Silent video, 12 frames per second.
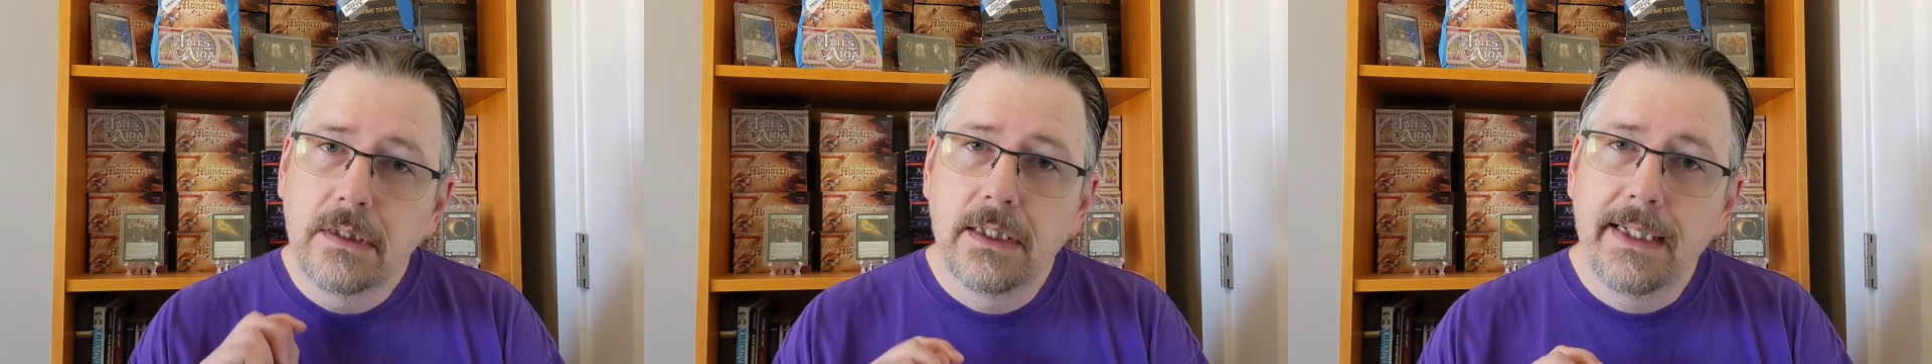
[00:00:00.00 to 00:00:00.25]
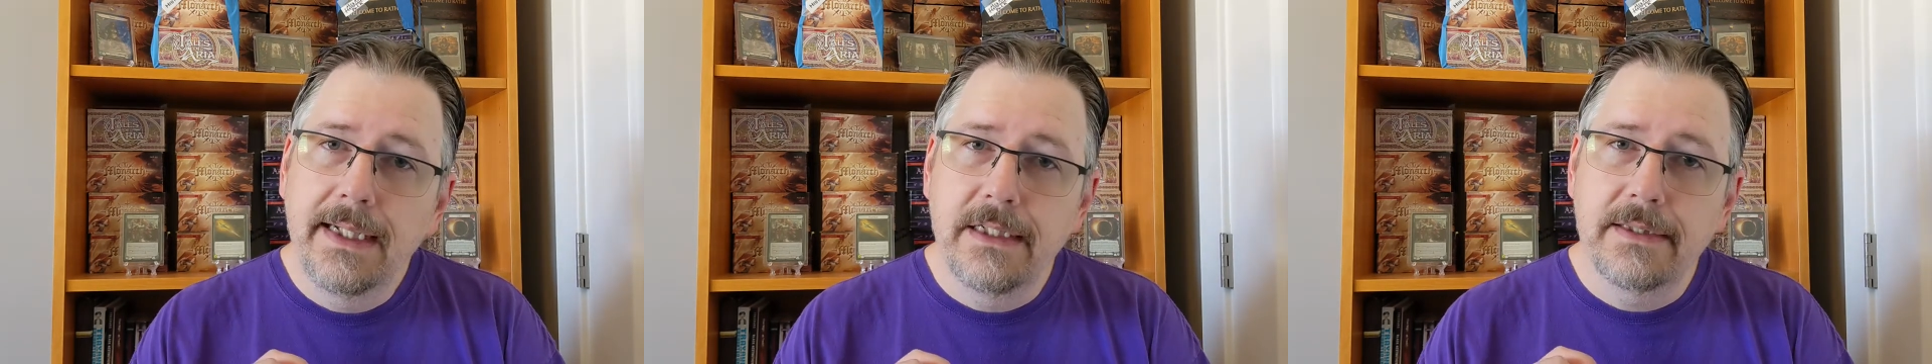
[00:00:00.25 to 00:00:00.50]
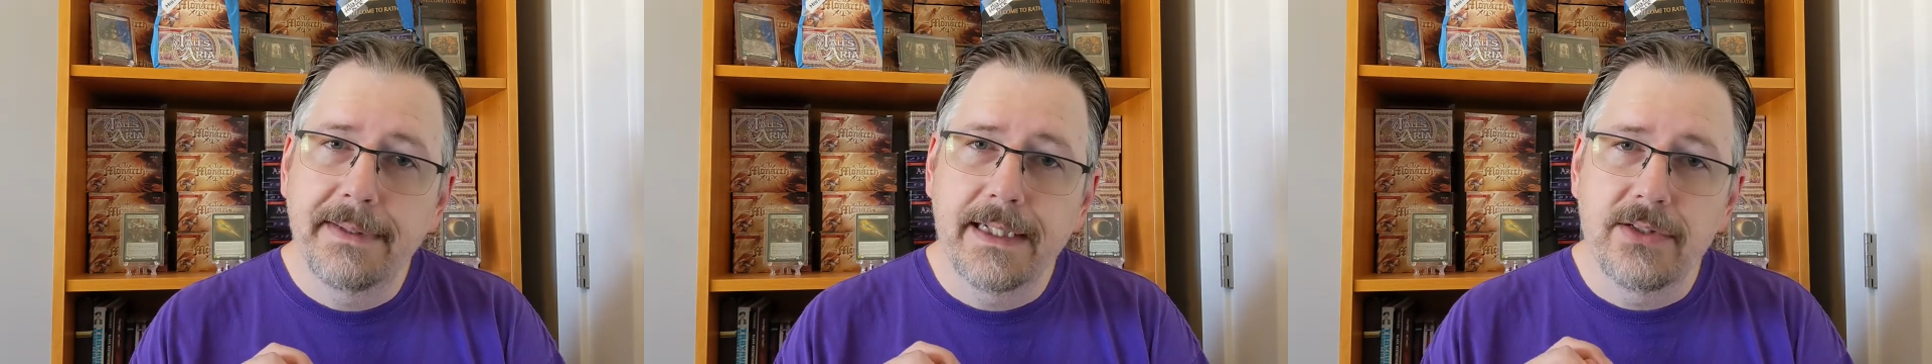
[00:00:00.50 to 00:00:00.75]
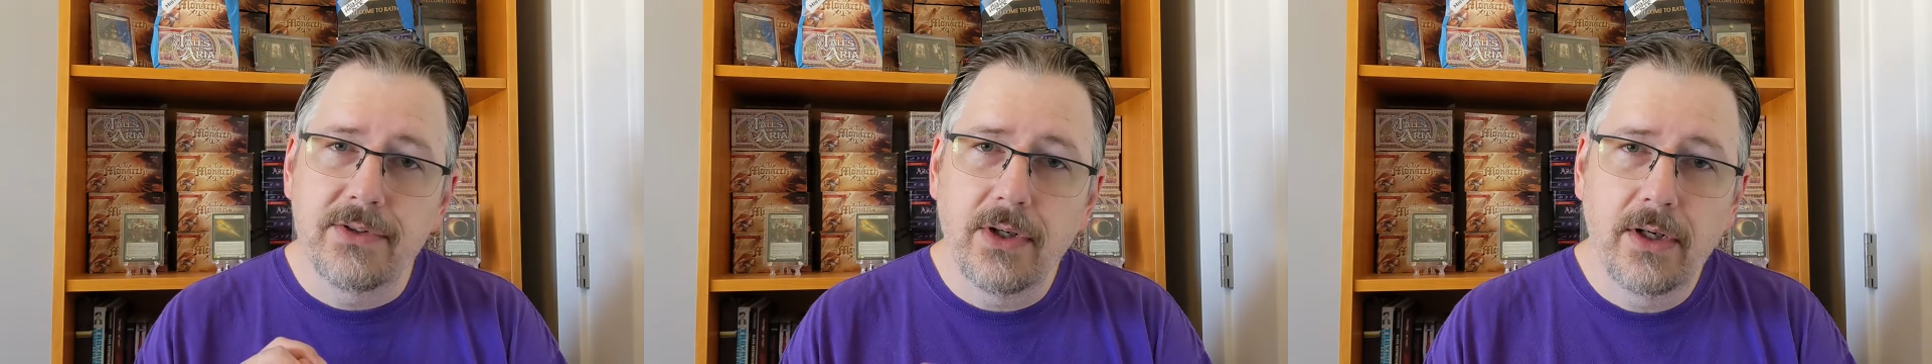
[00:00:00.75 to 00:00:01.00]
he
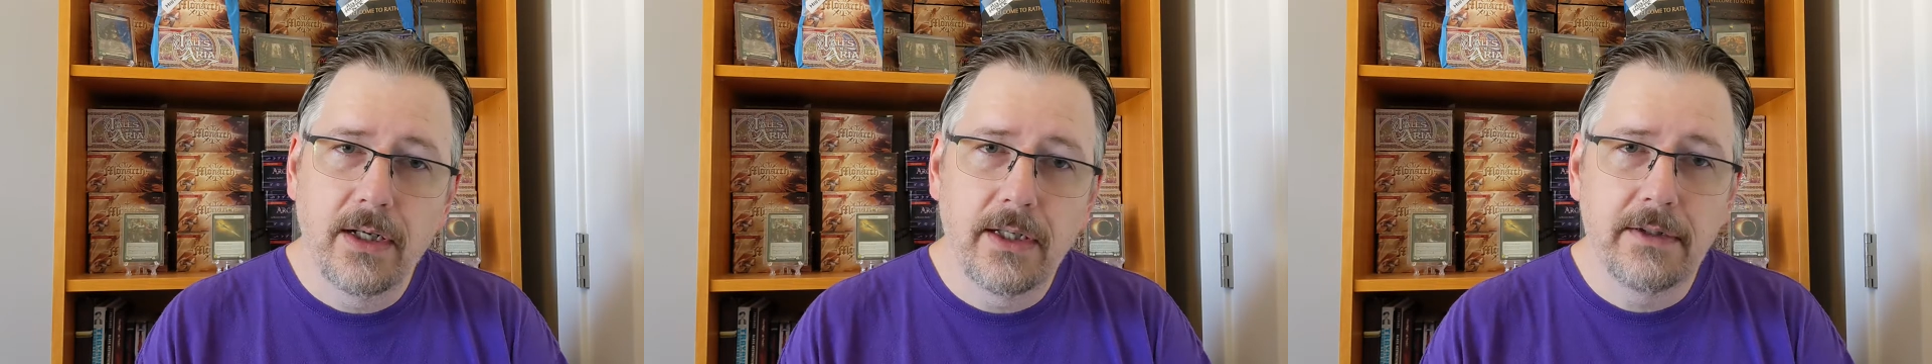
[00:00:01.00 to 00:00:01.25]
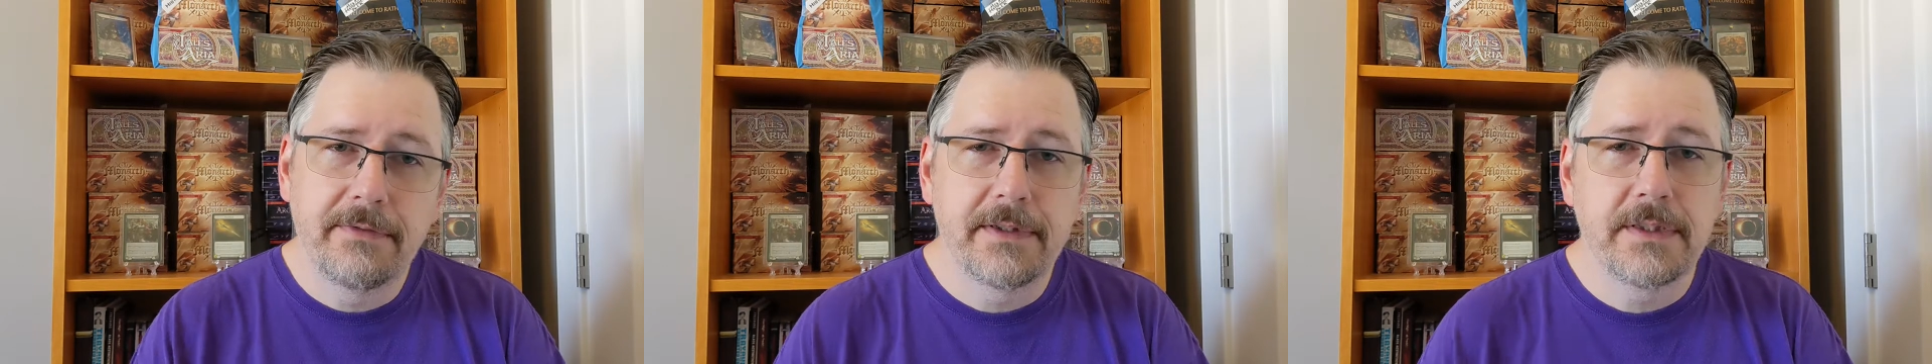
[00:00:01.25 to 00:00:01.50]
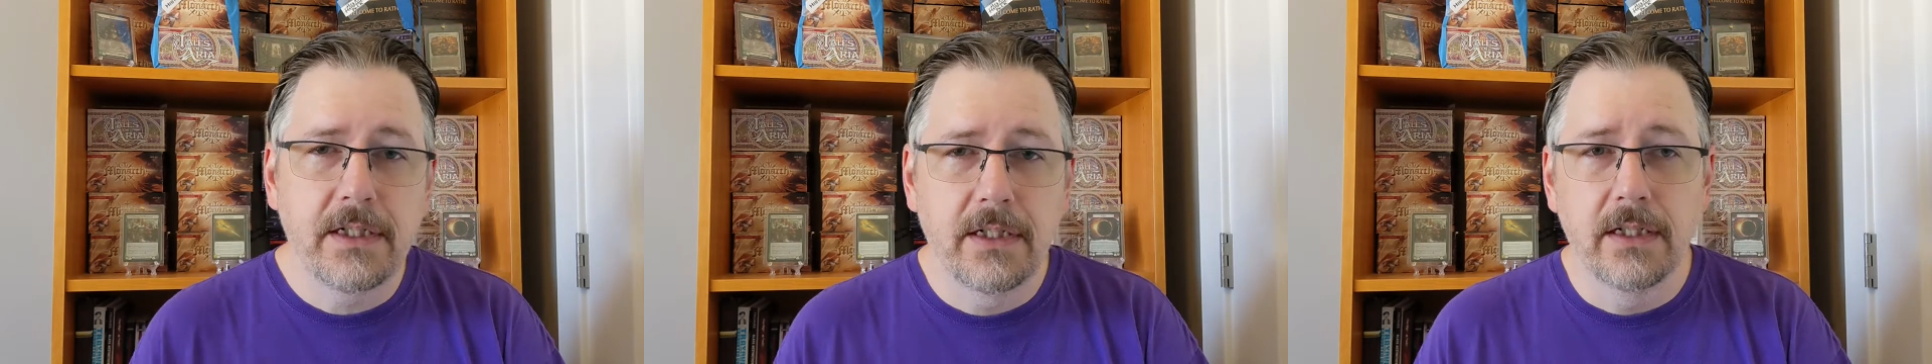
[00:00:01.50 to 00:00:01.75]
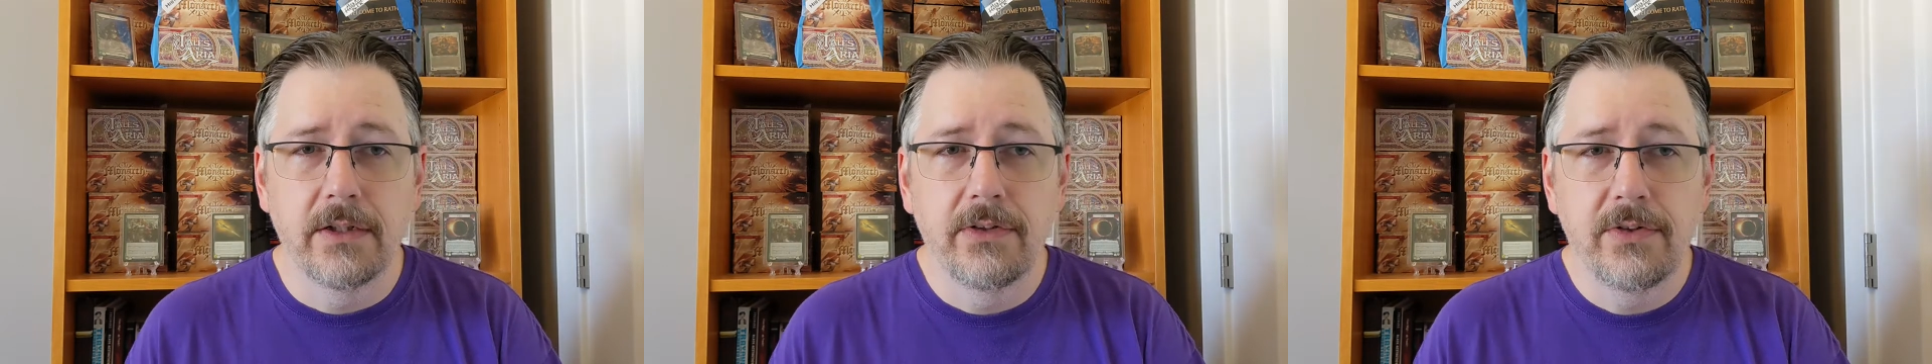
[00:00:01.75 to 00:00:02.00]
spends all of his
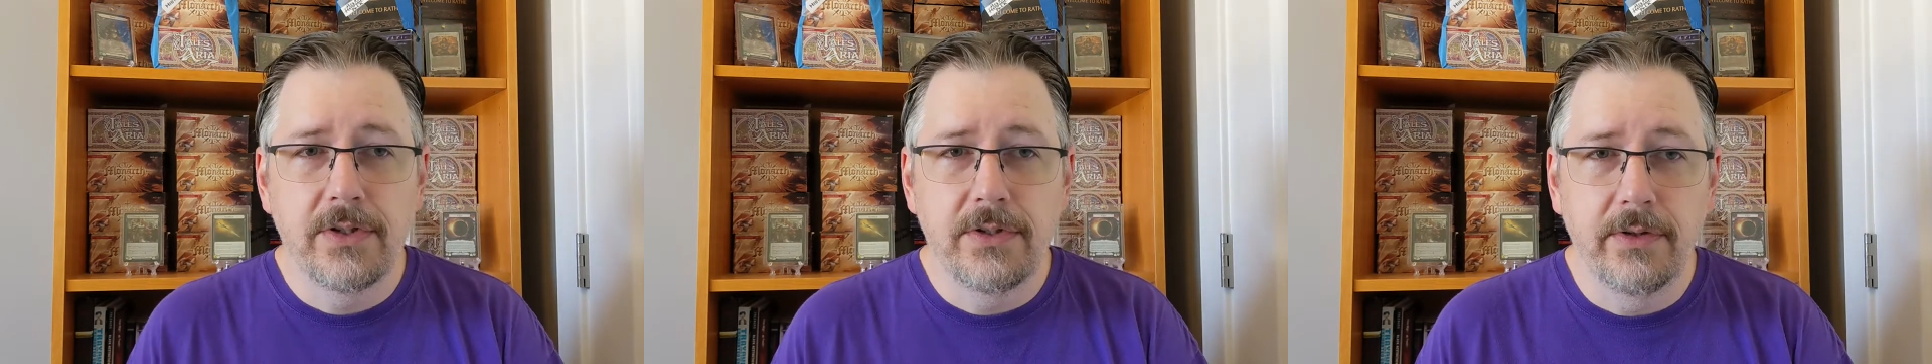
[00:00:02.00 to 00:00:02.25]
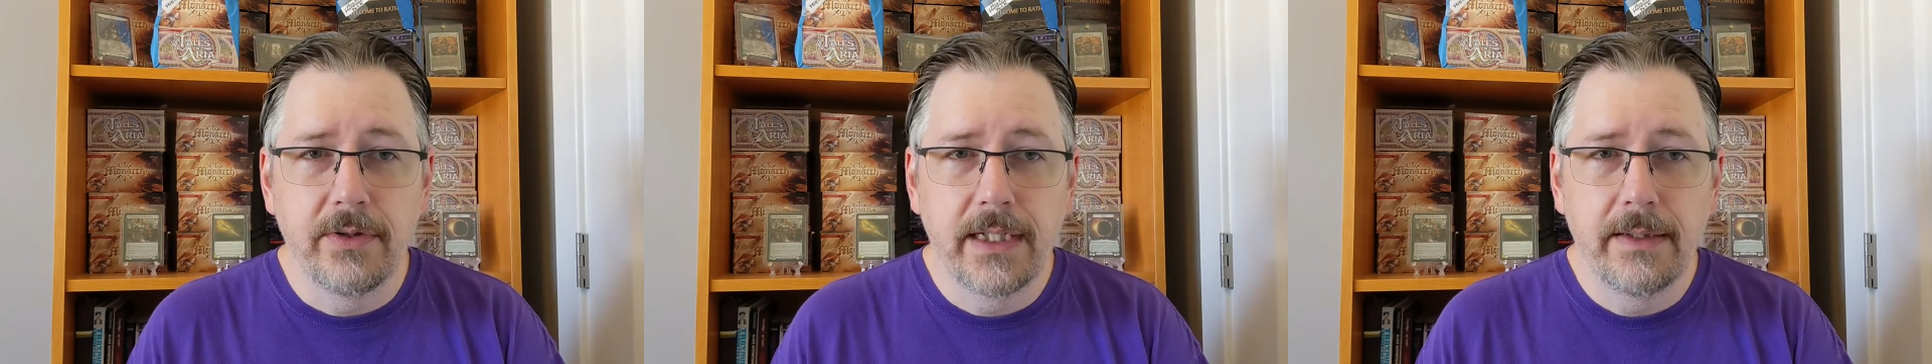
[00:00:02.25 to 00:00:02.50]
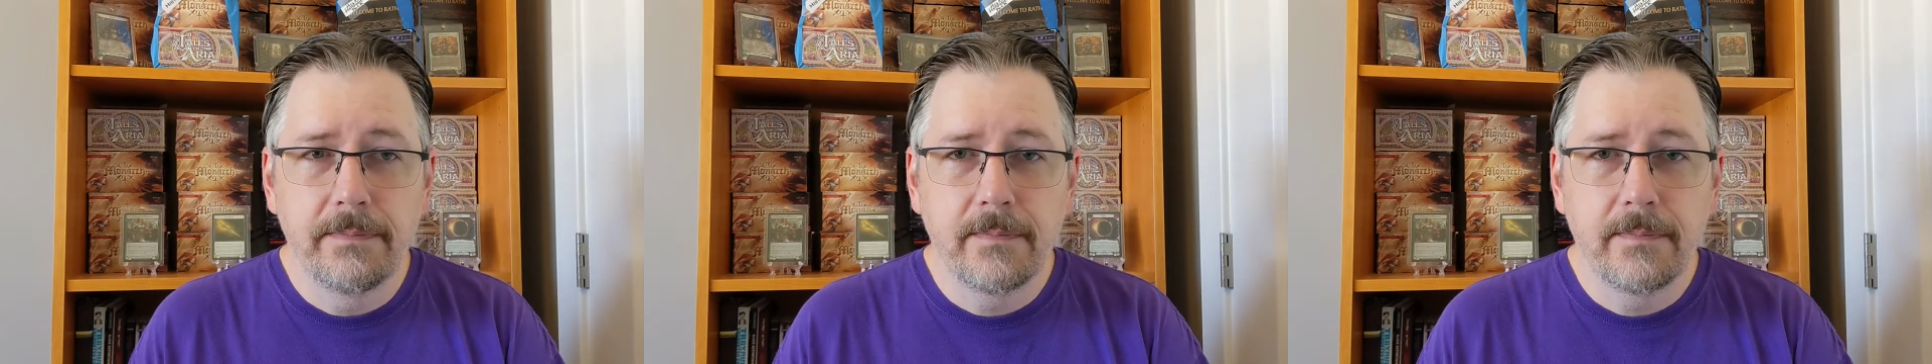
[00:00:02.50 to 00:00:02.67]
cards to do that.